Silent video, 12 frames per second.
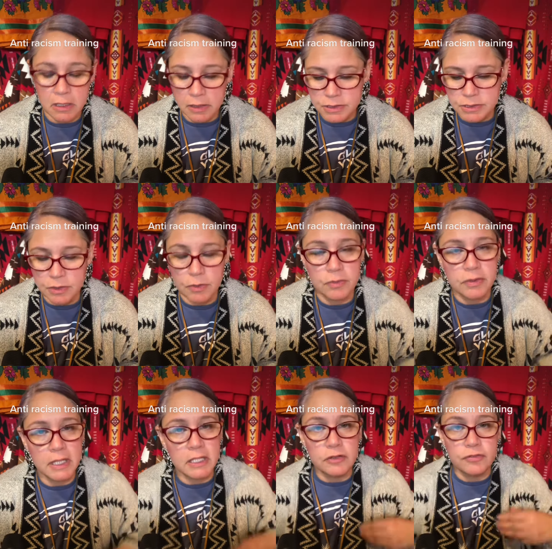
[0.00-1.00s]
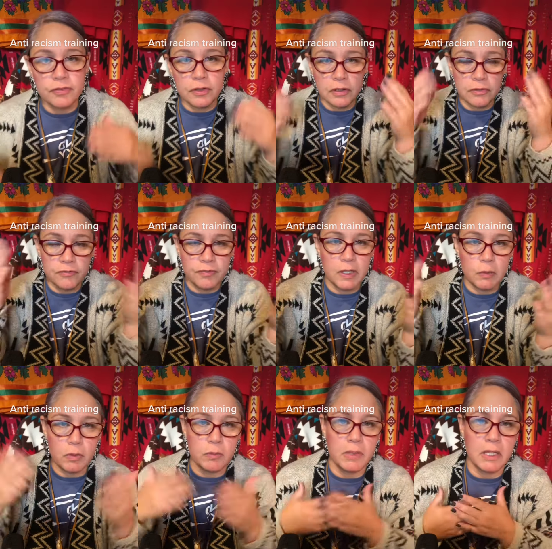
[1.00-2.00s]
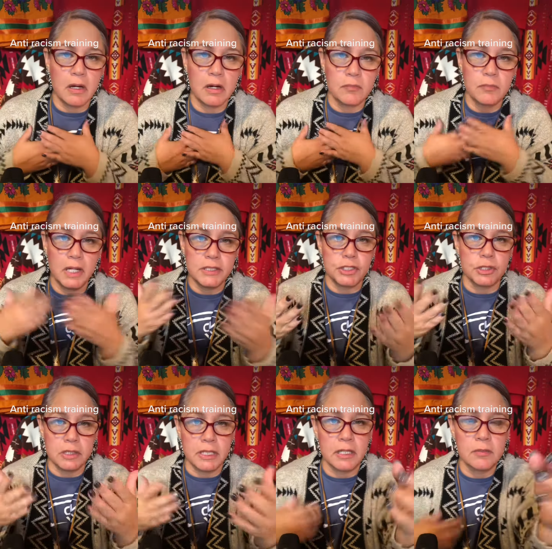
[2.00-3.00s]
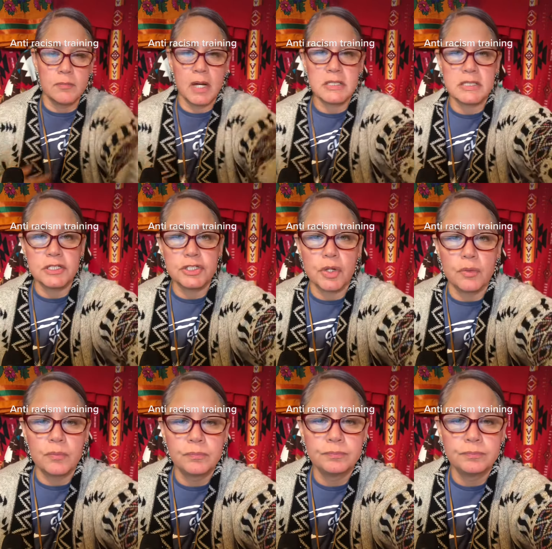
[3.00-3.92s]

So thank you for following me on my journey. Masi Cho.